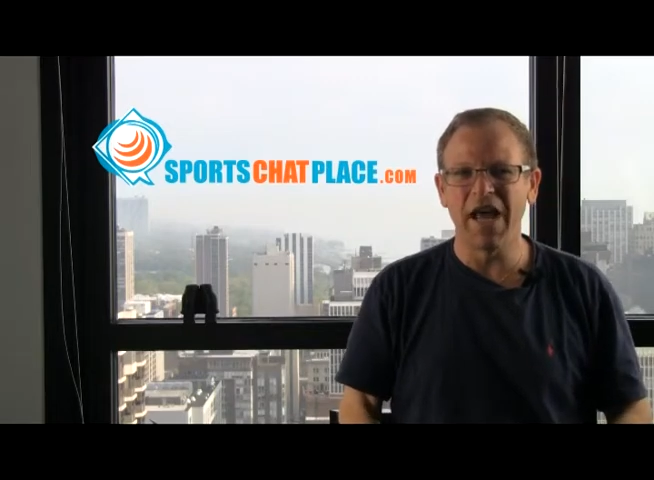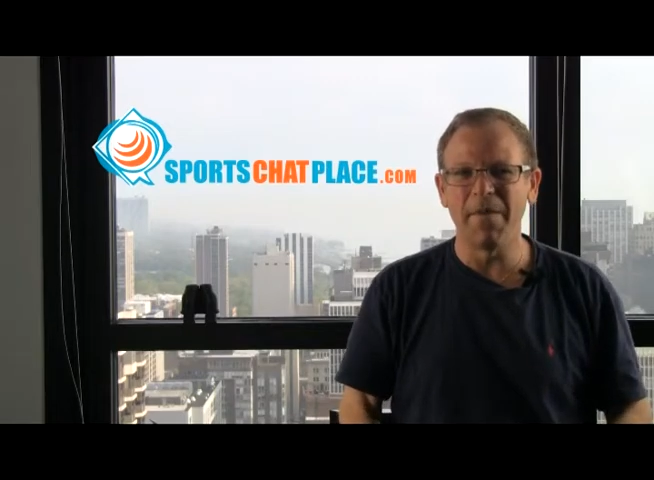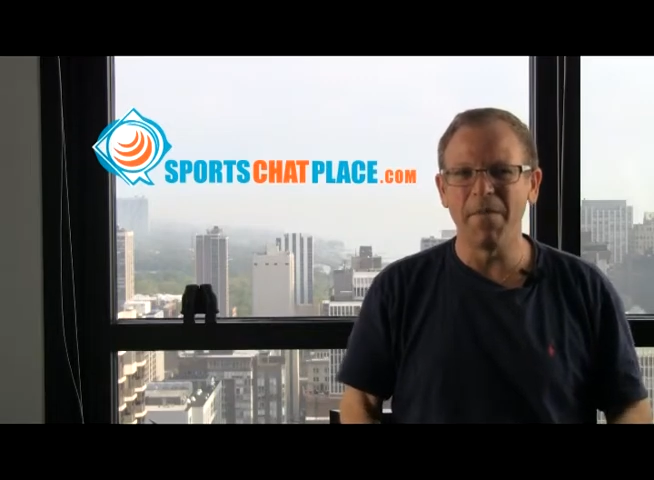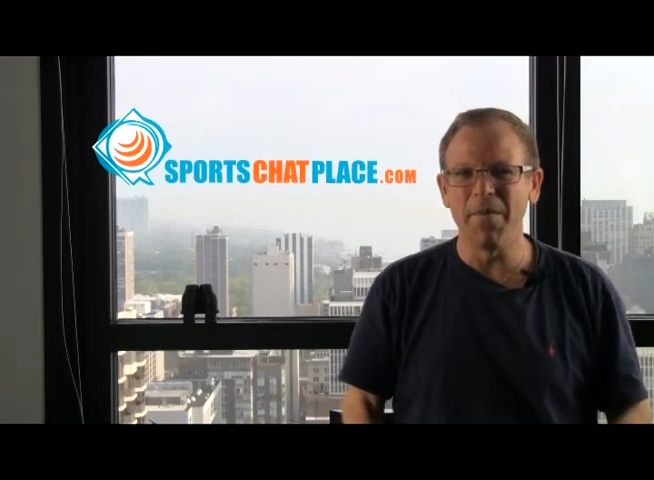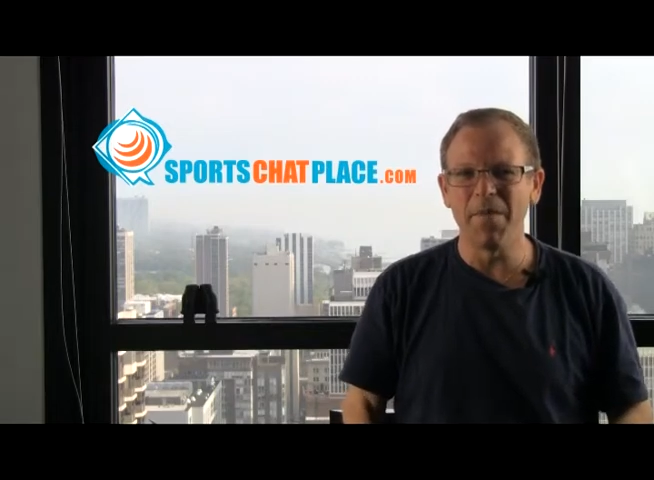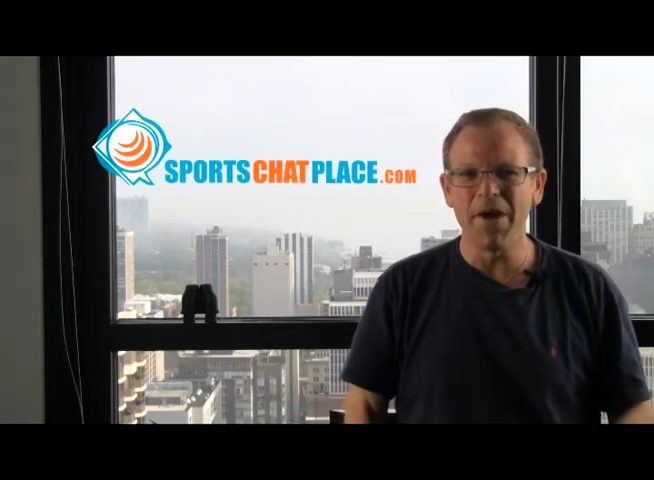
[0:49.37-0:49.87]

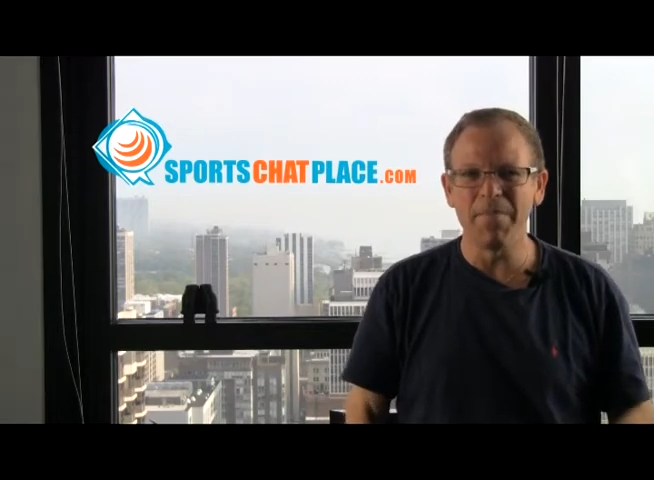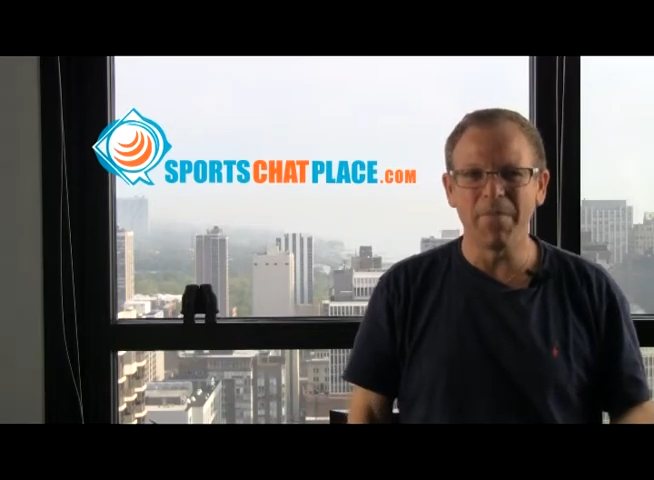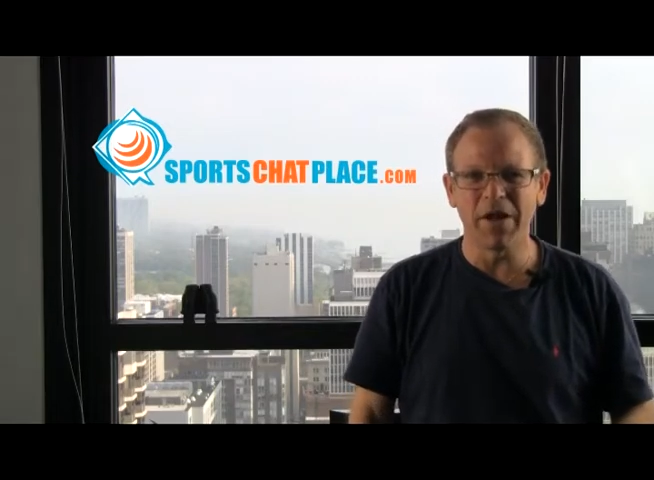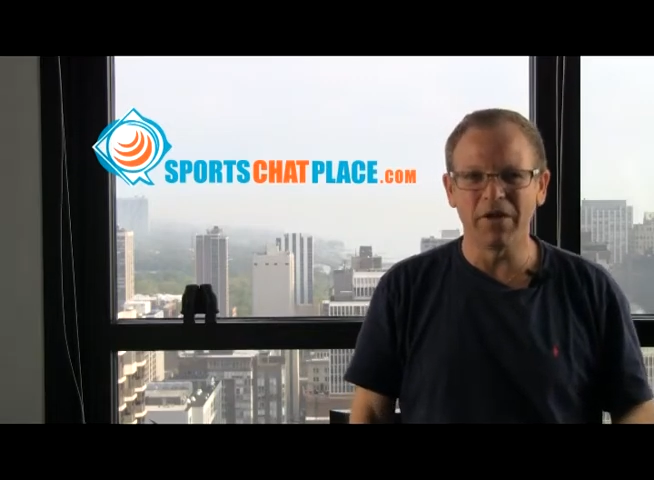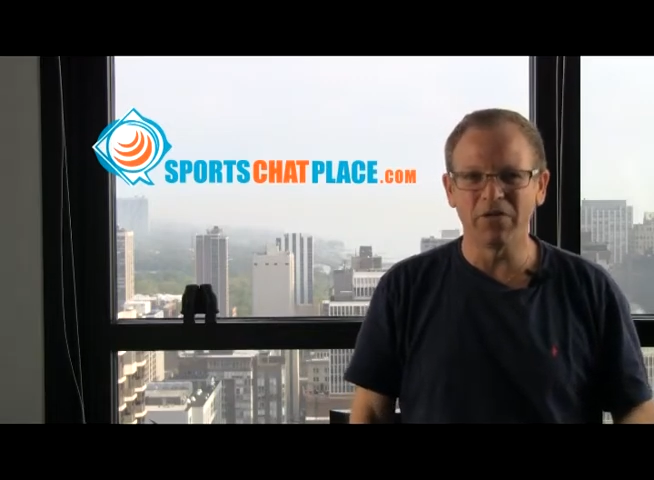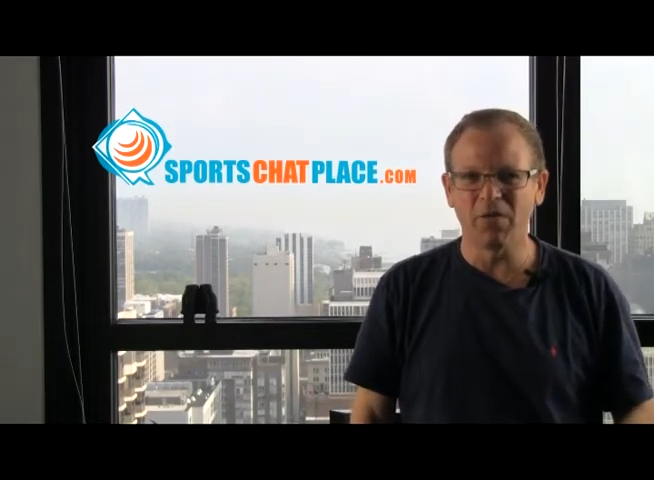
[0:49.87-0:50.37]
MMA
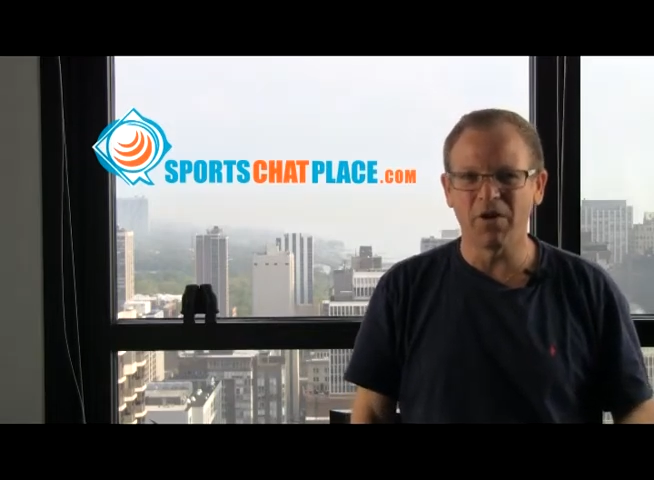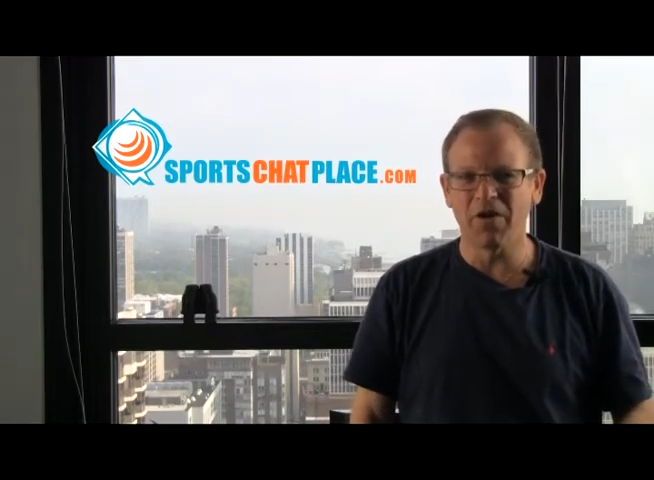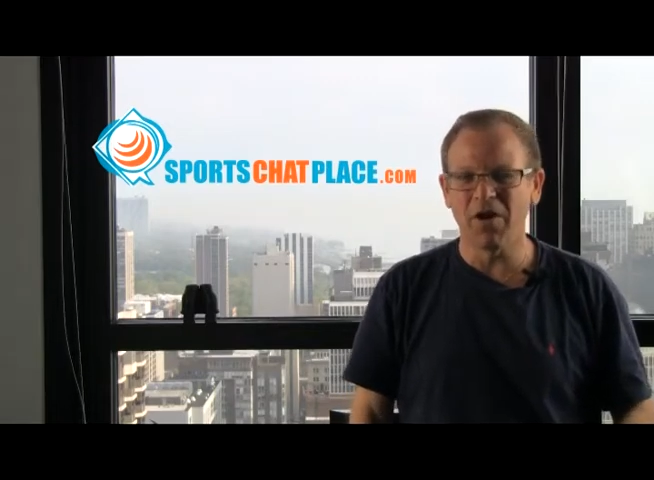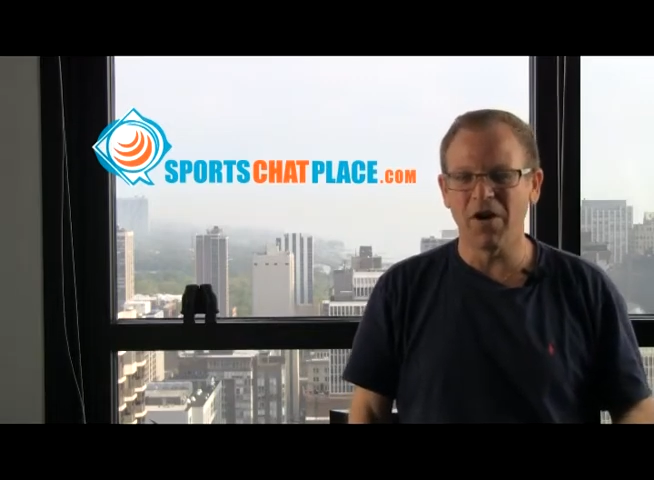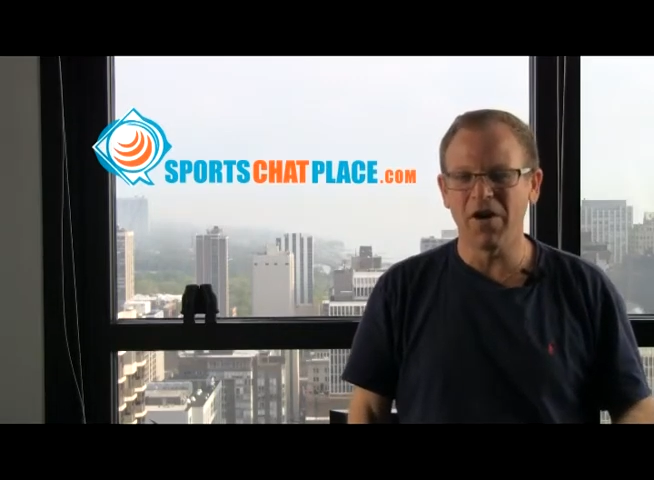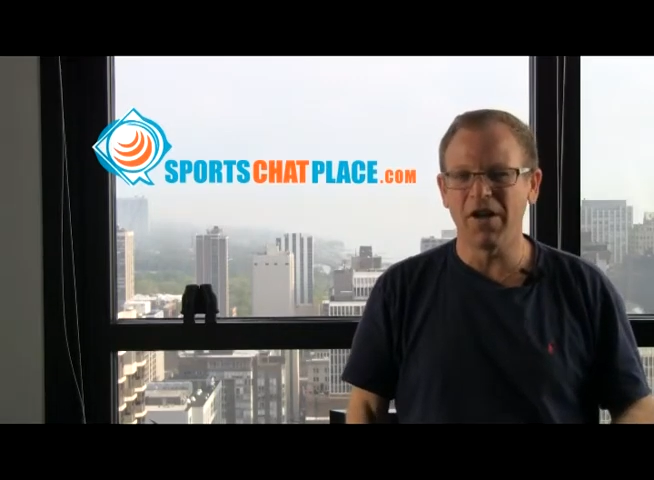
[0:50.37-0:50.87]
Bellator
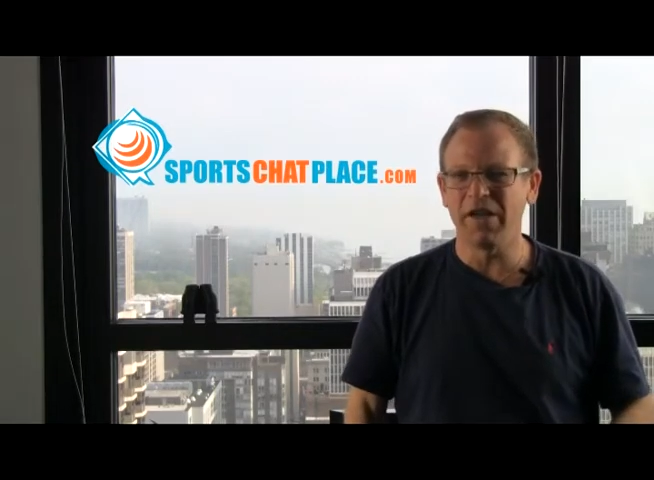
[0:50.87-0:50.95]
card.